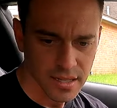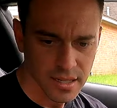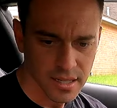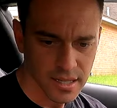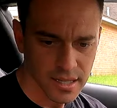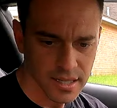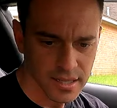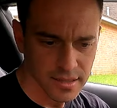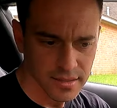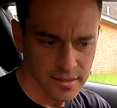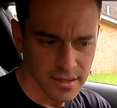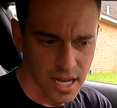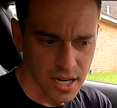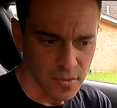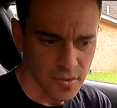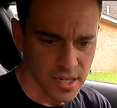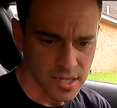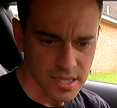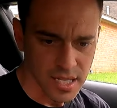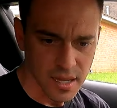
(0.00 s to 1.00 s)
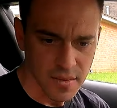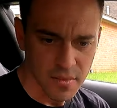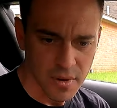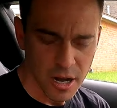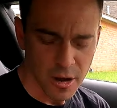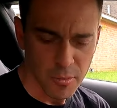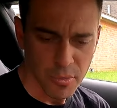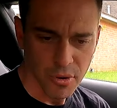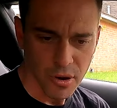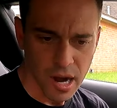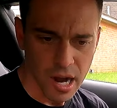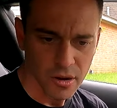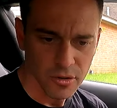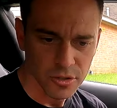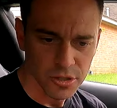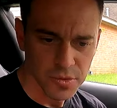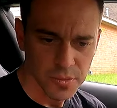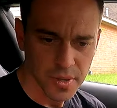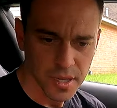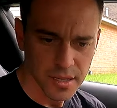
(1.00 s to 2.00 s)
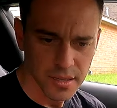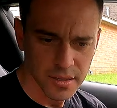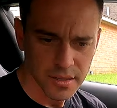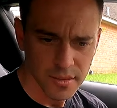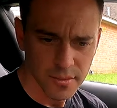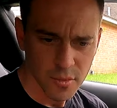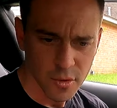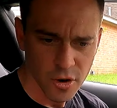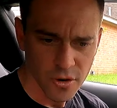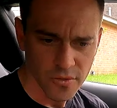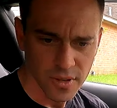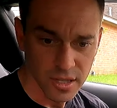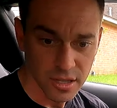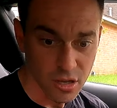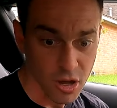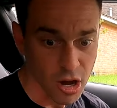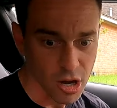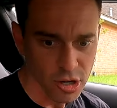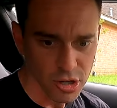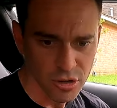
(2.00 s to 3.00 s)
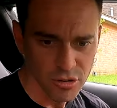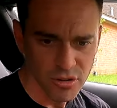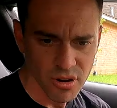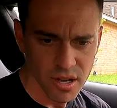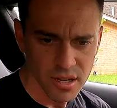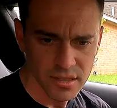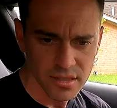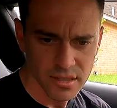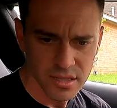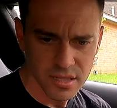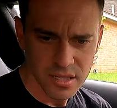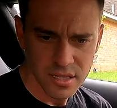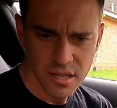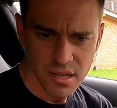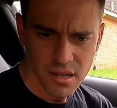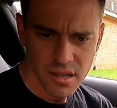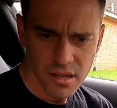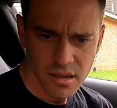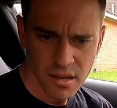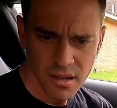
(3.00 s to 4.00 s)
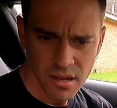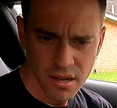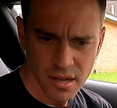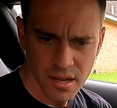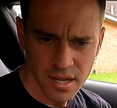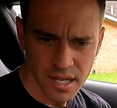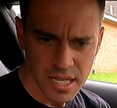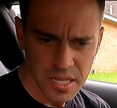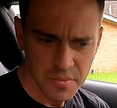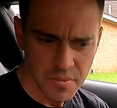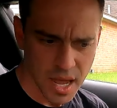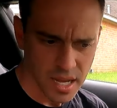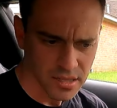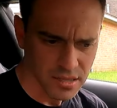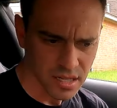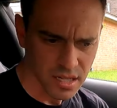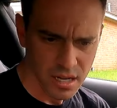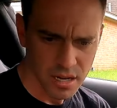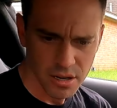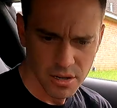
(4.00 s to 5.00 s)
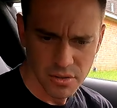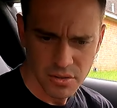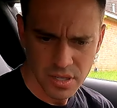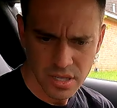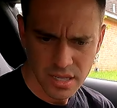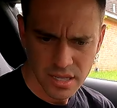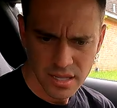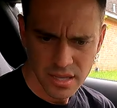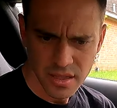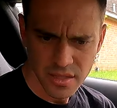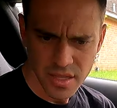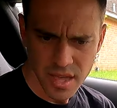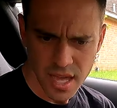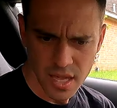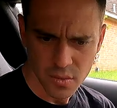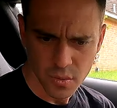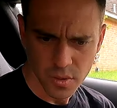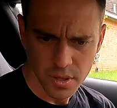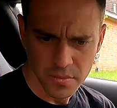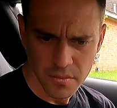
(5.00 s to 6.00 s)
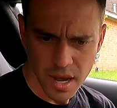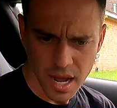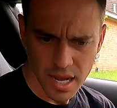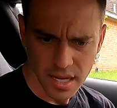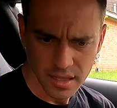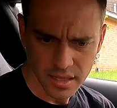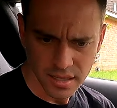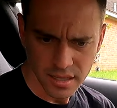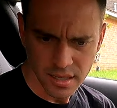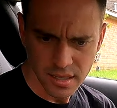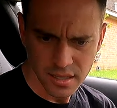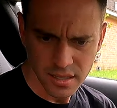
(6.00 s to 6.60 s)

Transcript: I don't want to say mile per hours, but more of a longer runs in Mexico, then we might